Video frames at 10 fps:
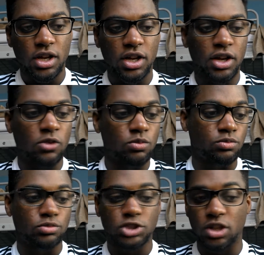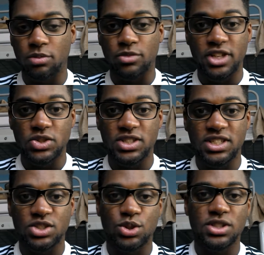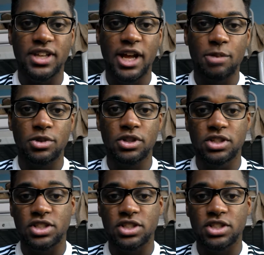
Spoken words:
some interesting scores that happened,